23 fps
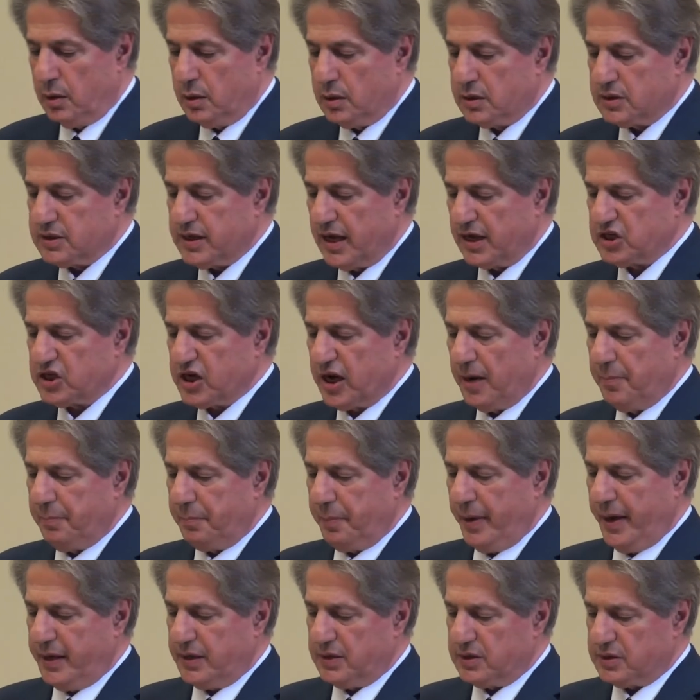Such
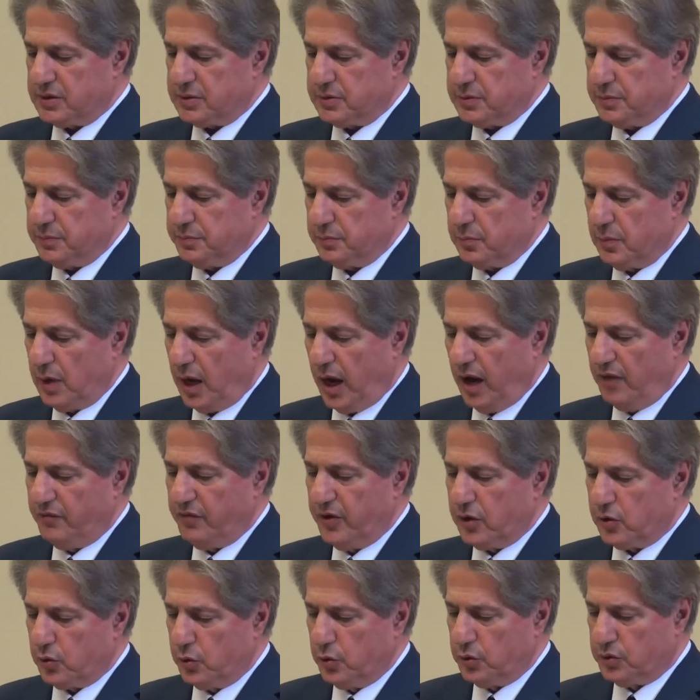campaigns have
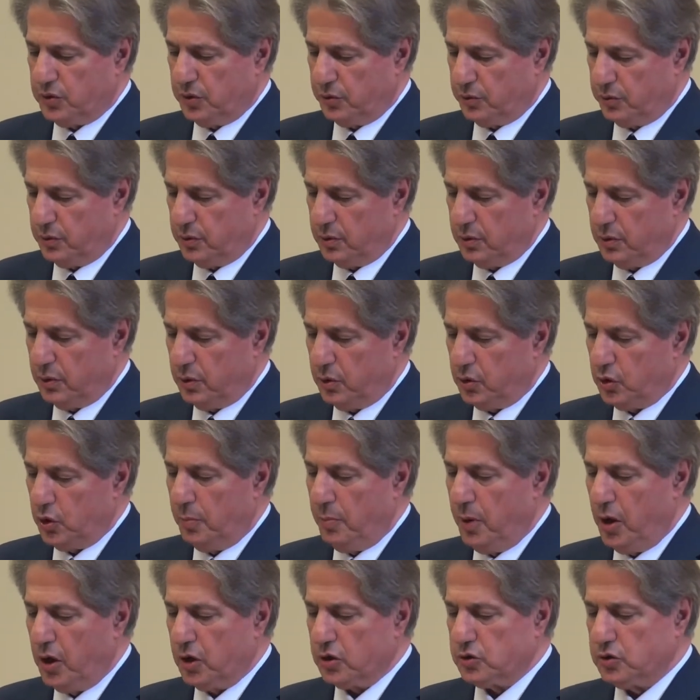included the
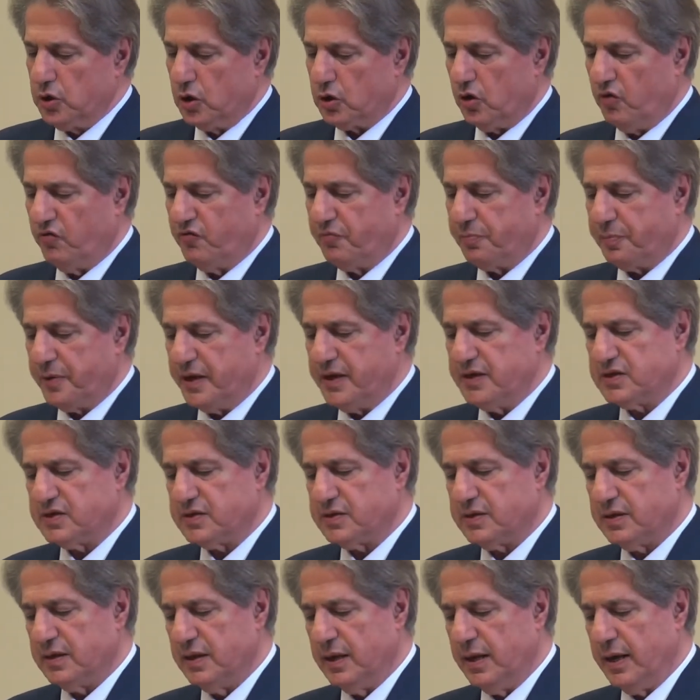murder of
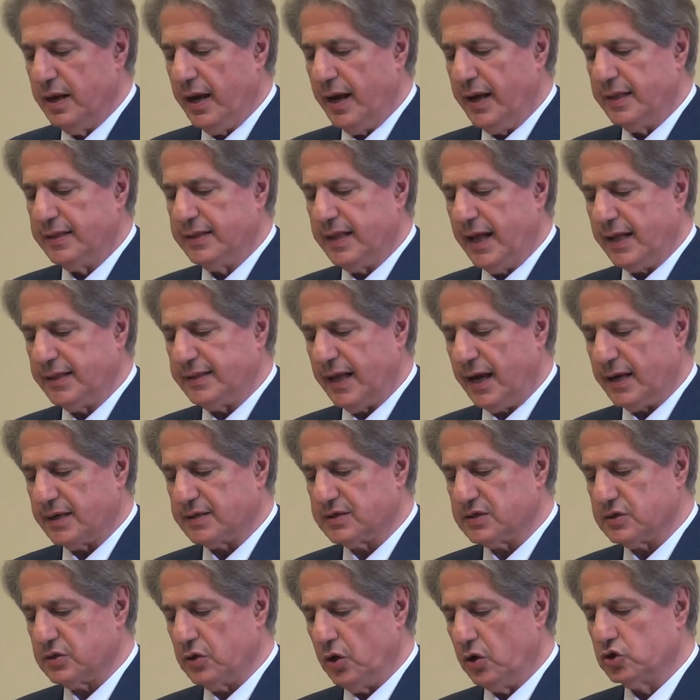priests and
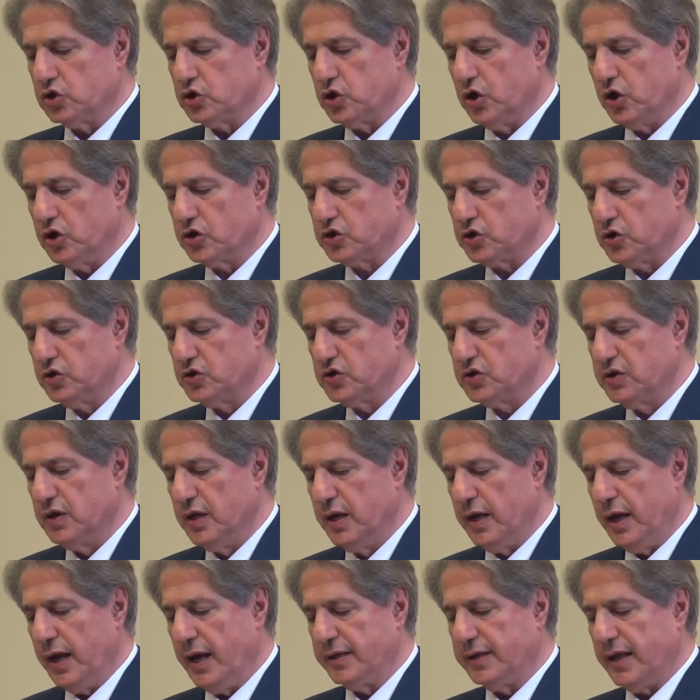attacks on churches
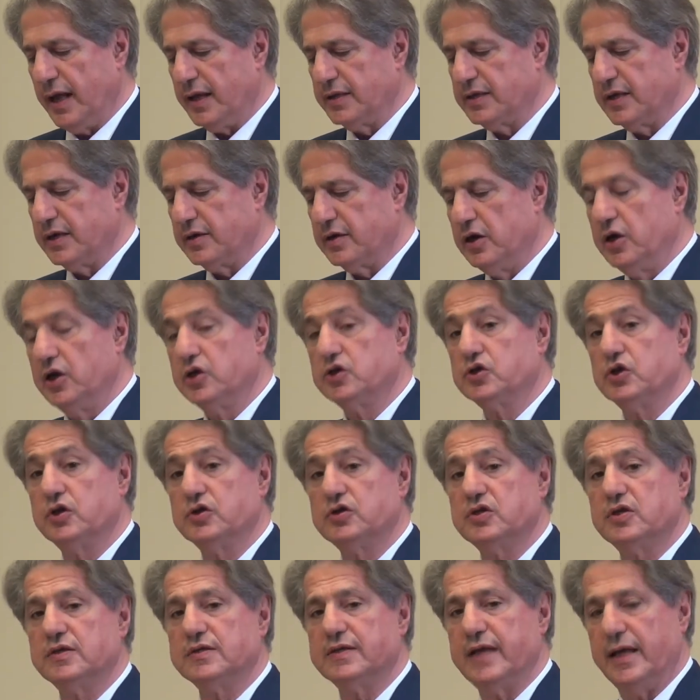and other
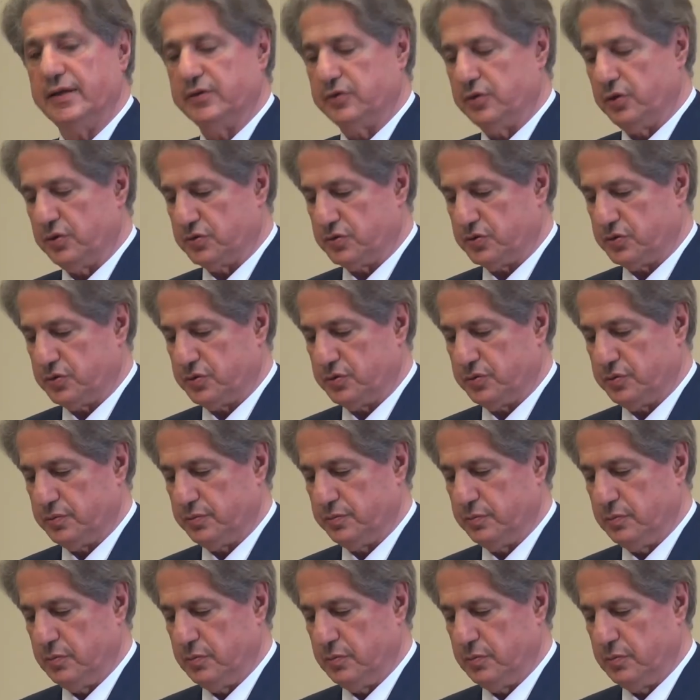religious centers.